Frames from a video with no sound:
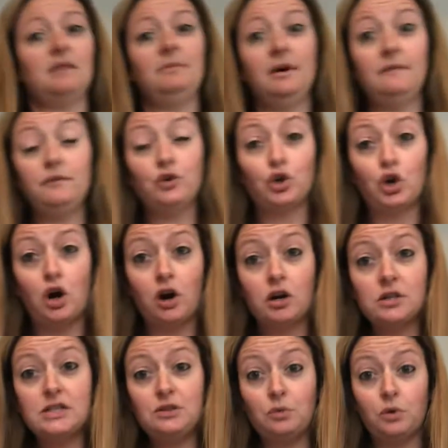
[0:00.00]
of your cards
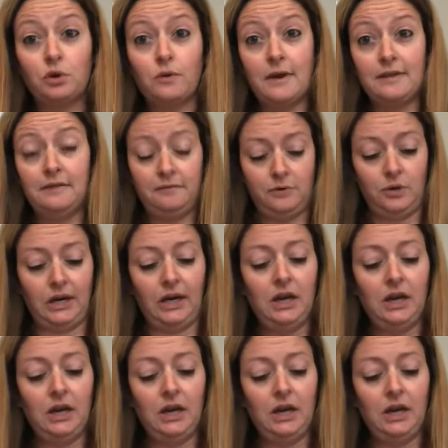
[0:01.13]
in order on the floor.